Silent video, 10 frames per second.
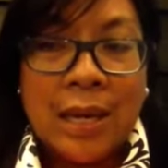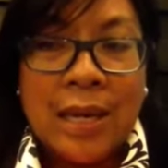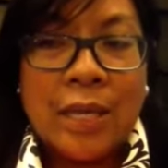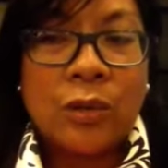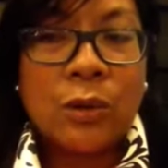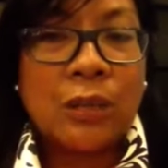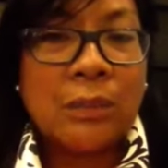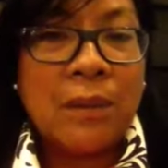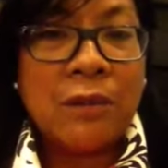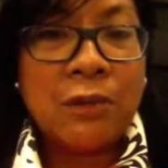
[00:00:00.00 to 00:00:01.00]
can only
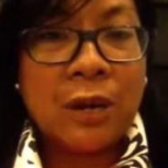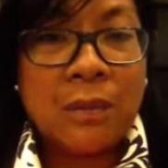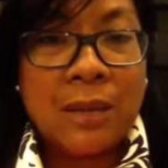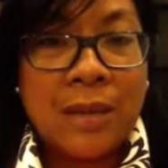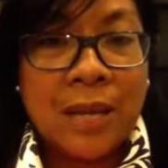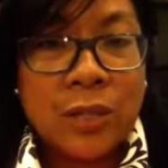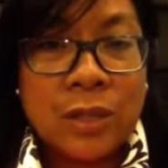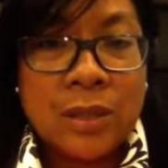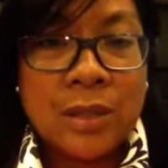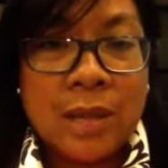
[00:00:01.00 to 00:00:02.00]
make
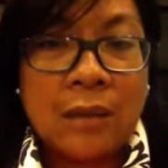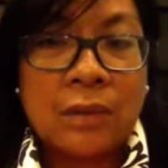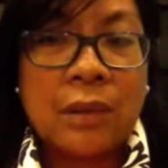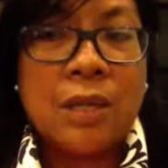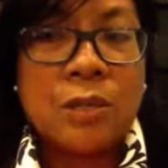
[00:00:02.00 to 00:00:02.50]
recommendations, and his